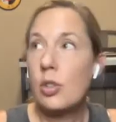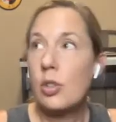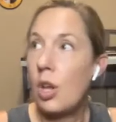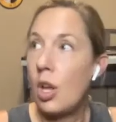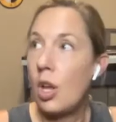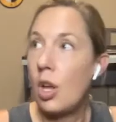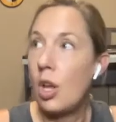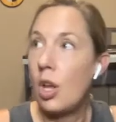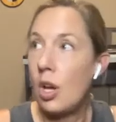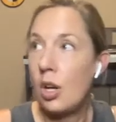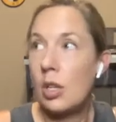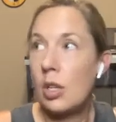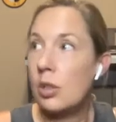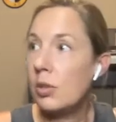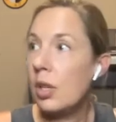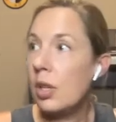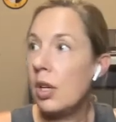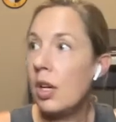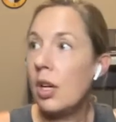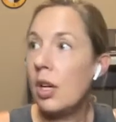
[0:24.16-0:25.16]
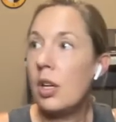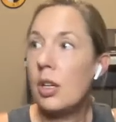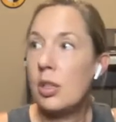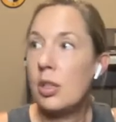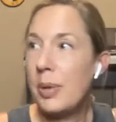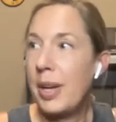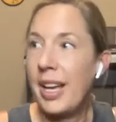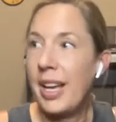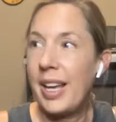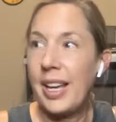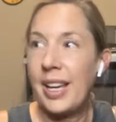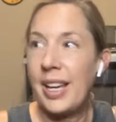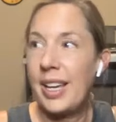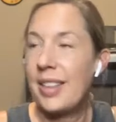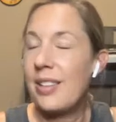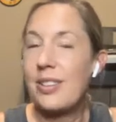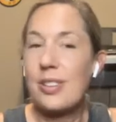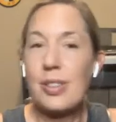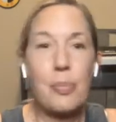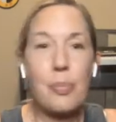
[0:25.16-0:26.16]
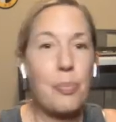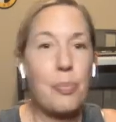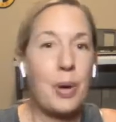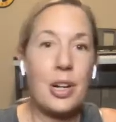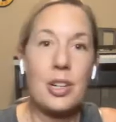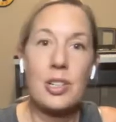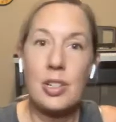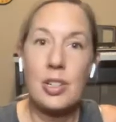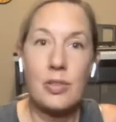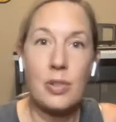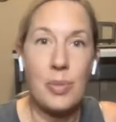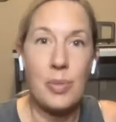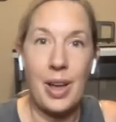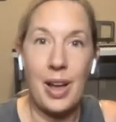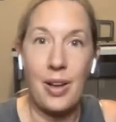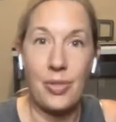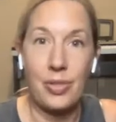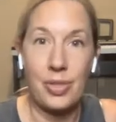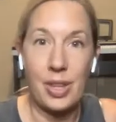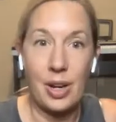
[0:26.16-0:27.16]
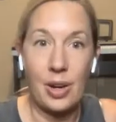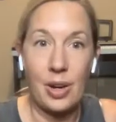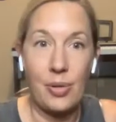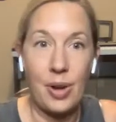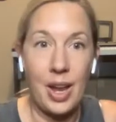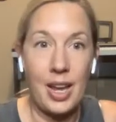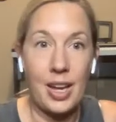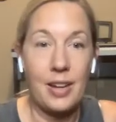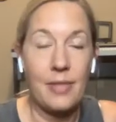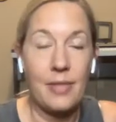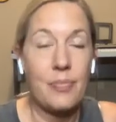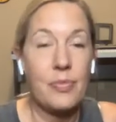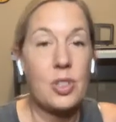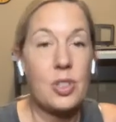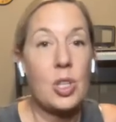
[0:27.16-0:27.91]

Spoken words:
Glow, Obey. There's a bunch of them out there, right?